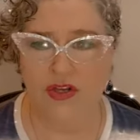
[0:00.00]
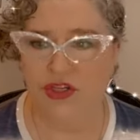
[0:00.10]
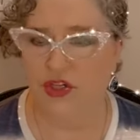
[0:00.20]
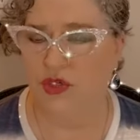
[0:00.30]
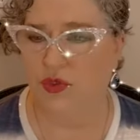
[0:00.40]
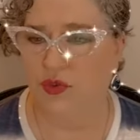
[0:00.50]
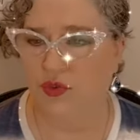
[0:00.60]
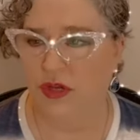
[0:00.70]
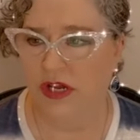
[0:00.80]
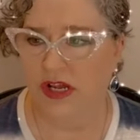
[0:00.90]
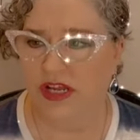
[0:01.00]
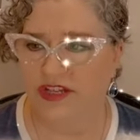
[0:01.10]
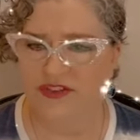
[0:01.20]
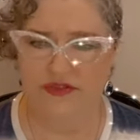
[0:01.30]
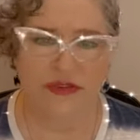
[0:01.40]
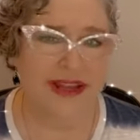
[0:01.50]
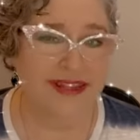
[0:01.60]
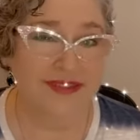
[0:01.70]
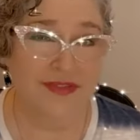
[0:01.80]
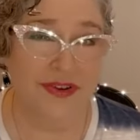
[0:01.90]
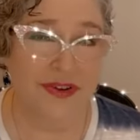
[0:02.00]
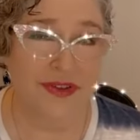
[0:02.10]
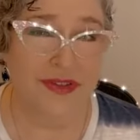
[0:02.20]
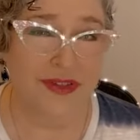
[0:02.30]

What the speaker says: to transfer